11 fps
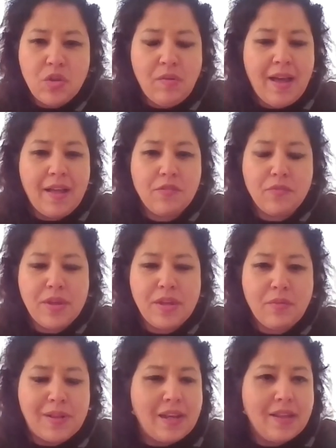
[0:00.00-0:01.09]
hands
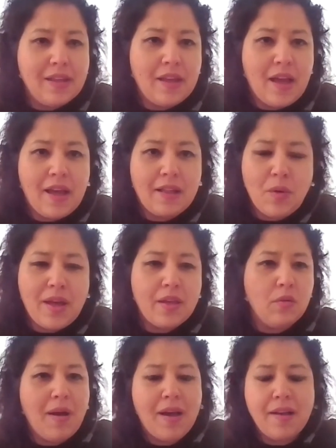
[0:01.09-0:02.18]
frequently and wear your
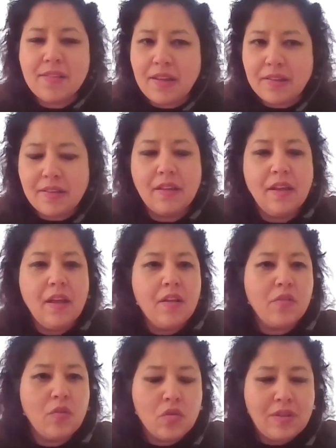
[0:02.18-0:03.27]
mask, and
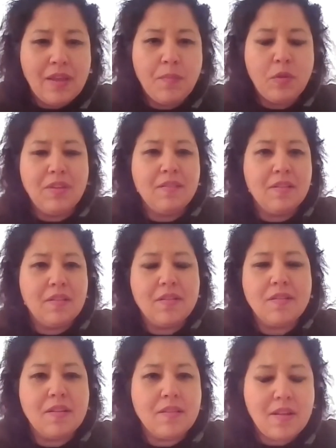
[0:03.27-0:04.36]
so keep your
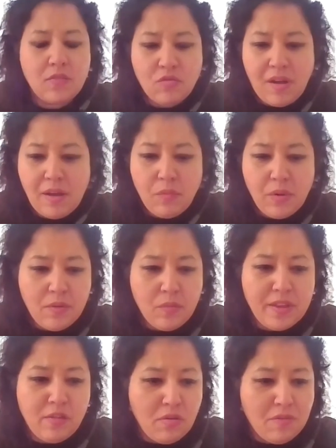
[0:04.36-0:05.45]
distance, etc.
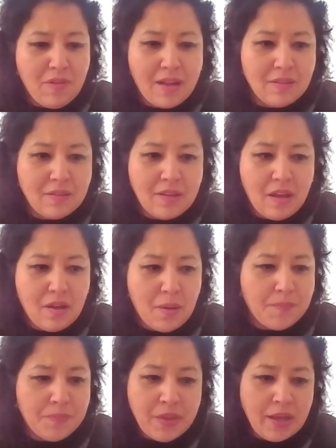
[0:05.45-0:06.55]
We do that,
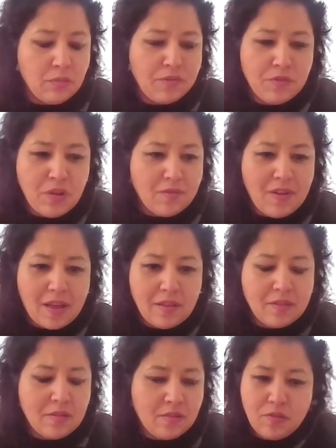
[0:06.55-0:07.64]
and we've done
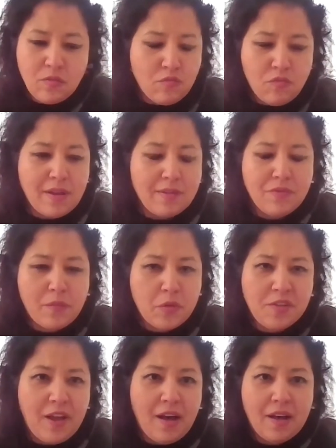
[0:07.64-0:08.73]
that right from the
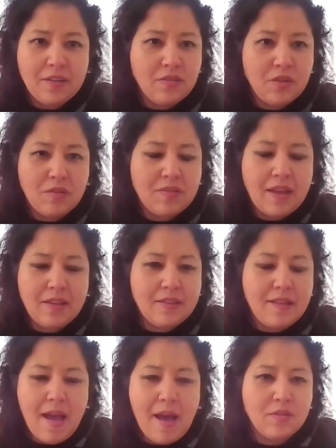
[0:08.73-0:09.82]
start, day in,
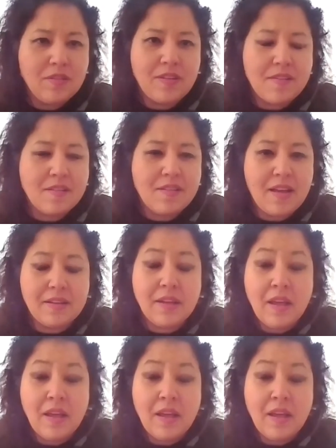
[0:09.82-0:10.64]
day out. And as I said,